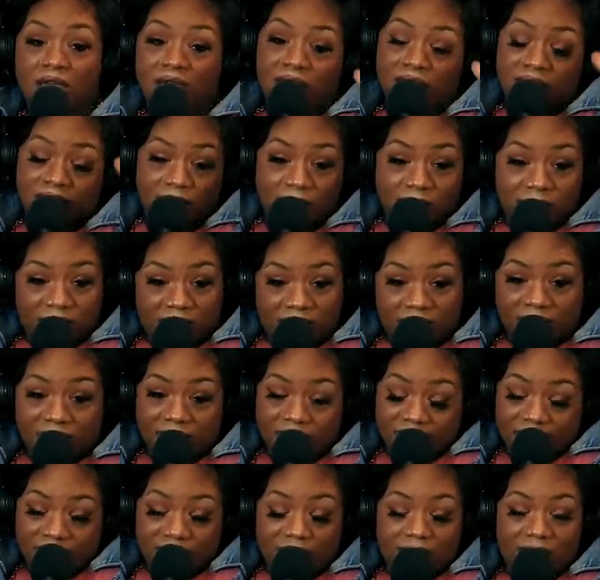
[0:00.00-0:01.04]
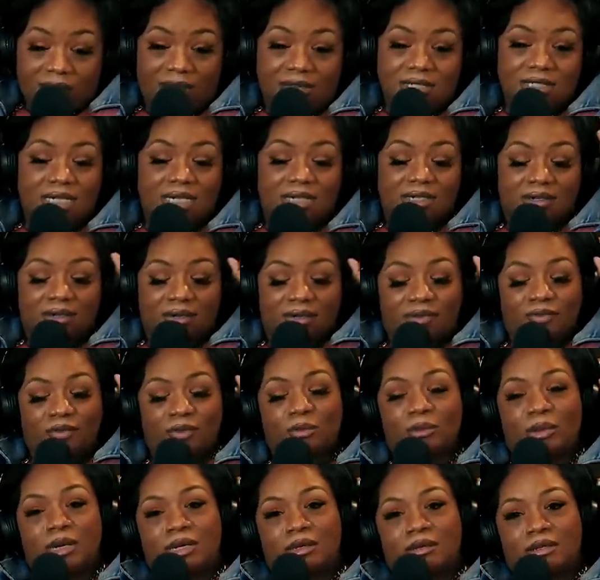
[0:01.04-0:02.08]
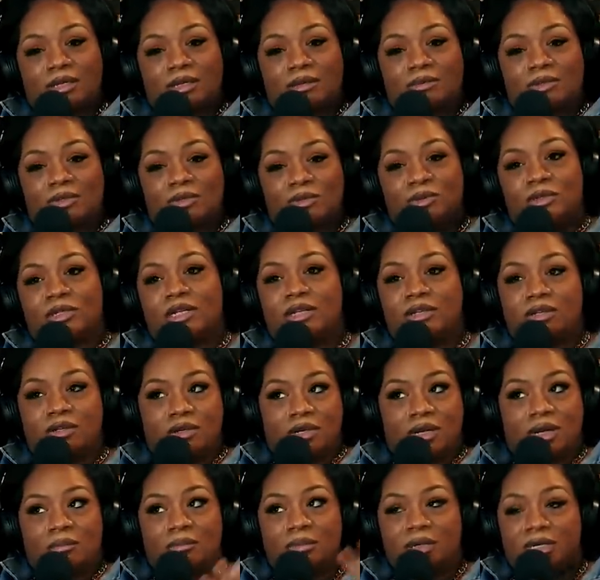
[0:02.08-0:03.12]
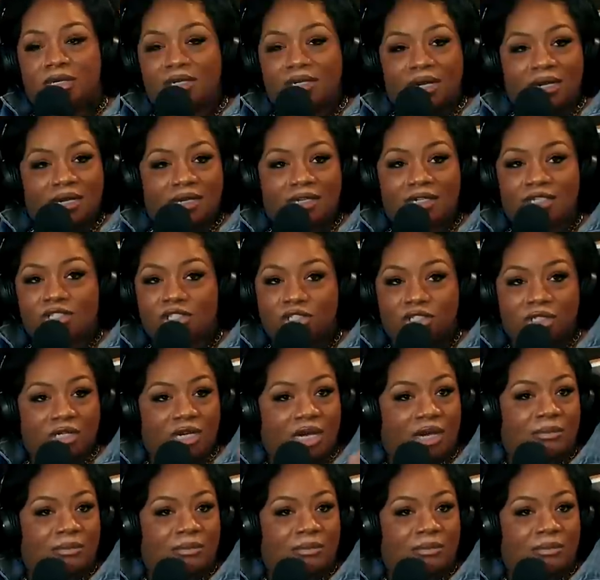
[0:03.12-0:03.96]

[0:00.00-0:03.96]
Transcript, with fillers: and I'm ducking in the cars like, Lord, if you make you you help me get out of this shit,